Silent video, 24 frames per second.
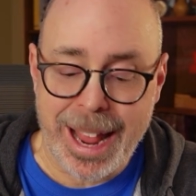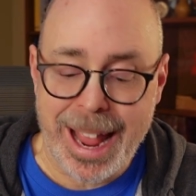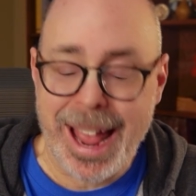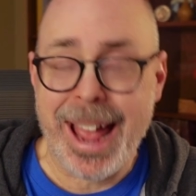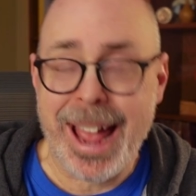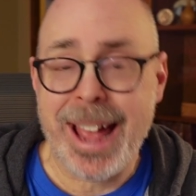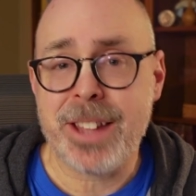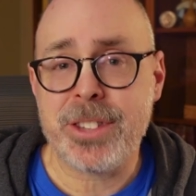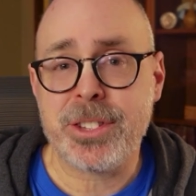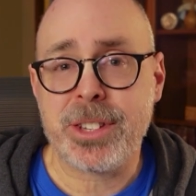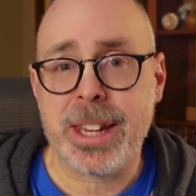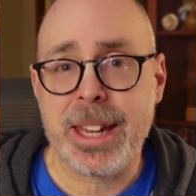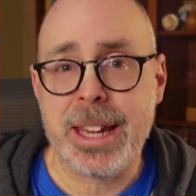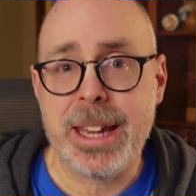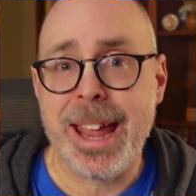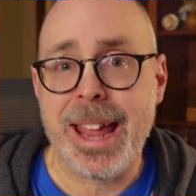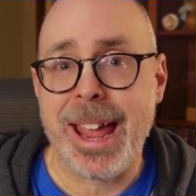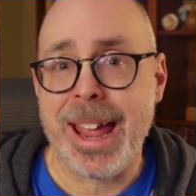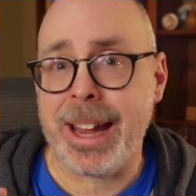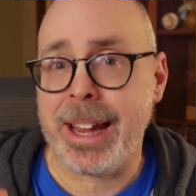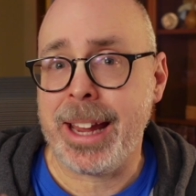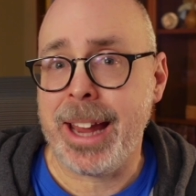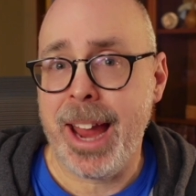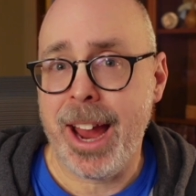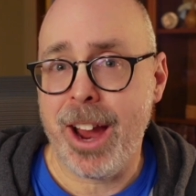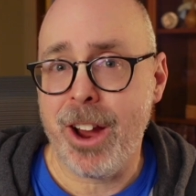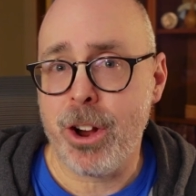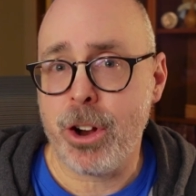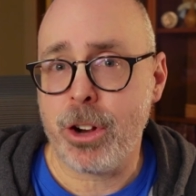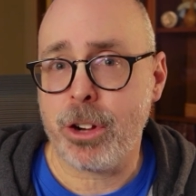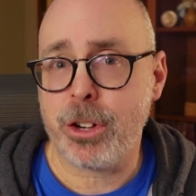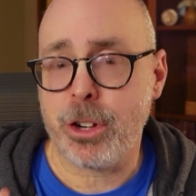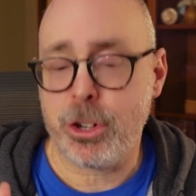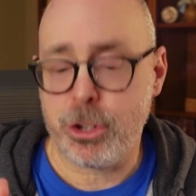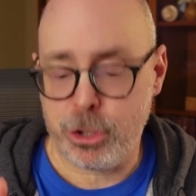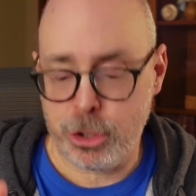ASCII and
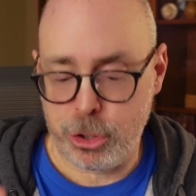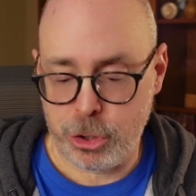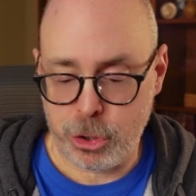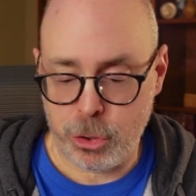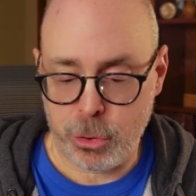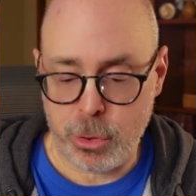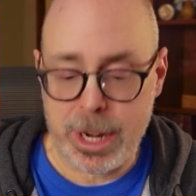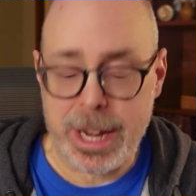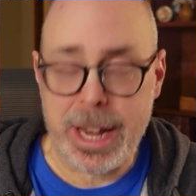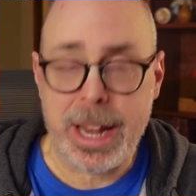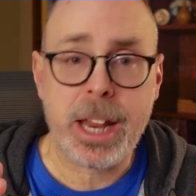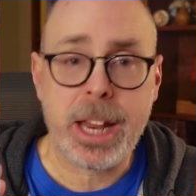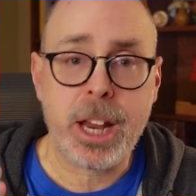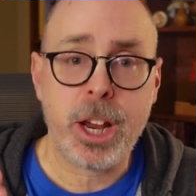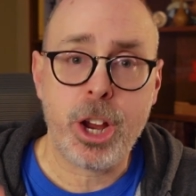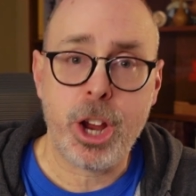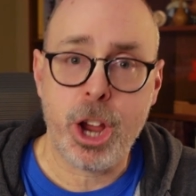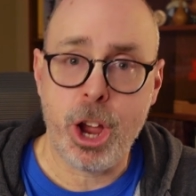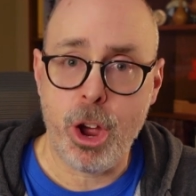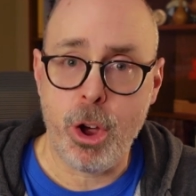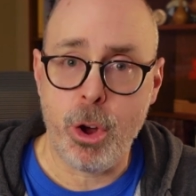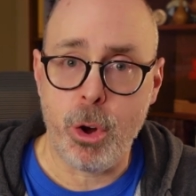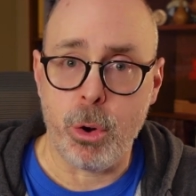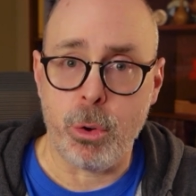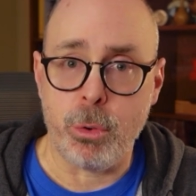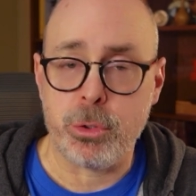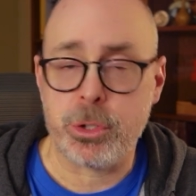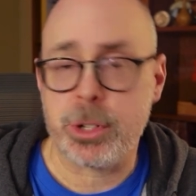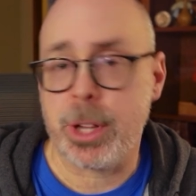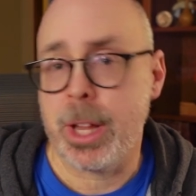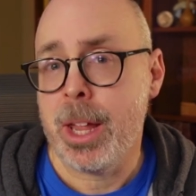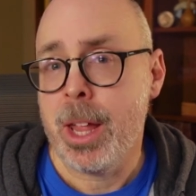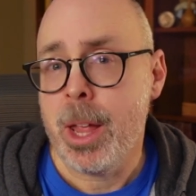Character String Codes.